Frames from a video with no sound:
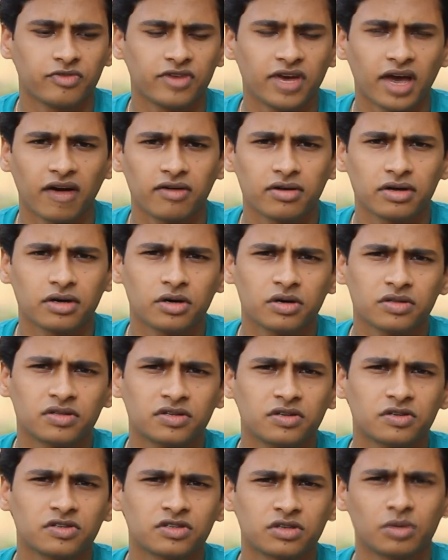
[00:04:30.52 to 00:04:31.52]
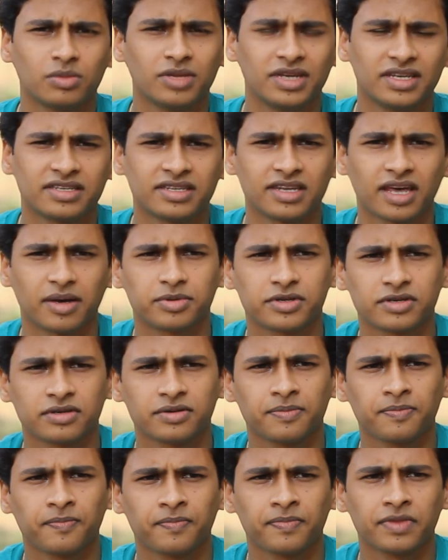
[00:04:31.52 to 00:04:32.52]
we have to go through so many steps.
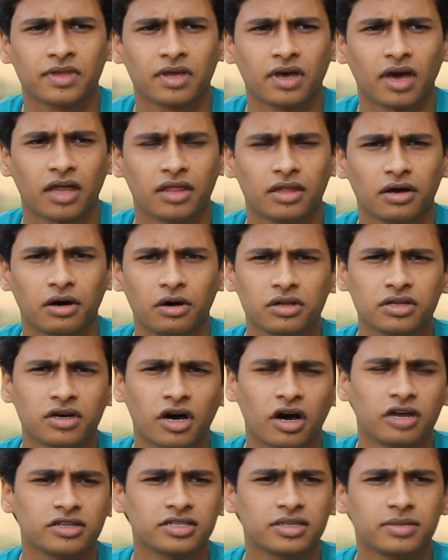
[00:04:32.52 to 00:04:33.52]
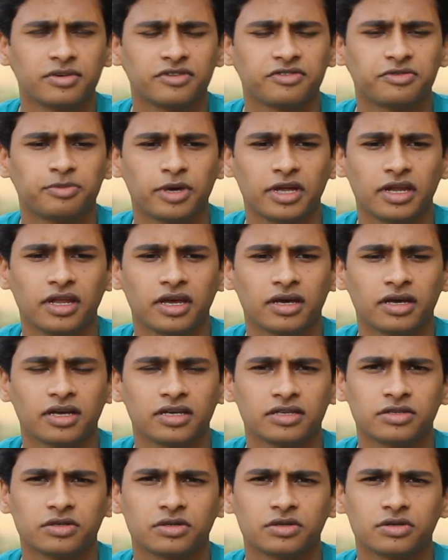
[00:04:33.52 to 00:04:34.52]
And the whole concept of pinning
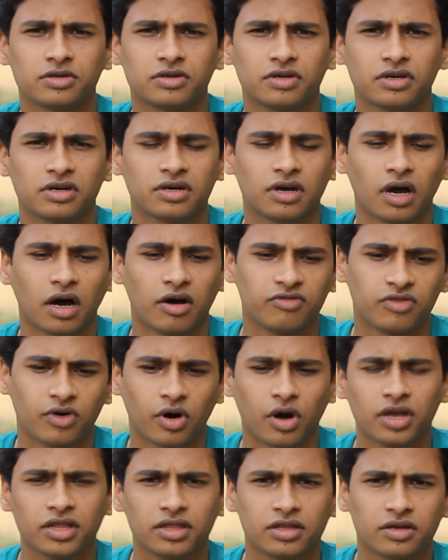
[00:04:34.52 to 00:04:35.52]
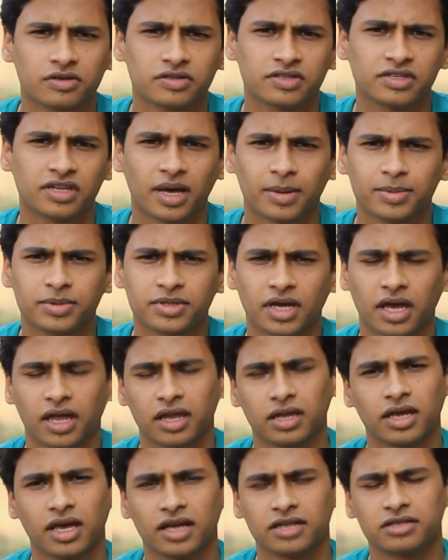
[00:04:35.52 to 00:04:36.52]
is to avoid those steps
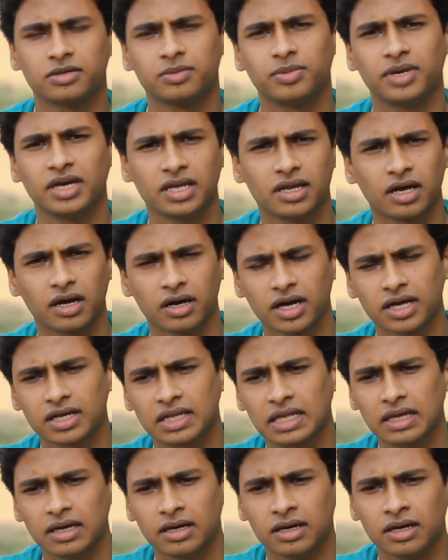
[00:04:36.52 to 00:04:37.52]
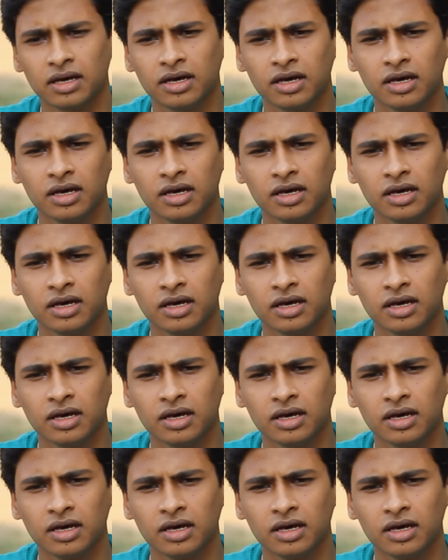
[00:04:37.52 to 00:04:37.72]
and get to B directly.